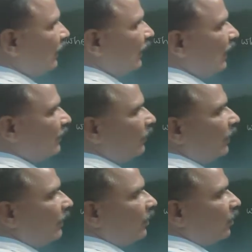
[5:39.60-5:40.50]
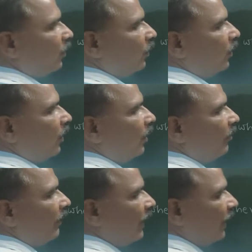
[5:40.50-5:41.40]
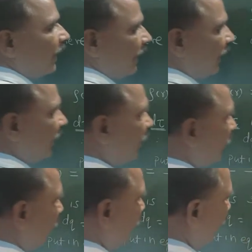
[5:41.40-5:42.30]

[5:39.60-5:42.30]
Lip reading: as what? Rho of R into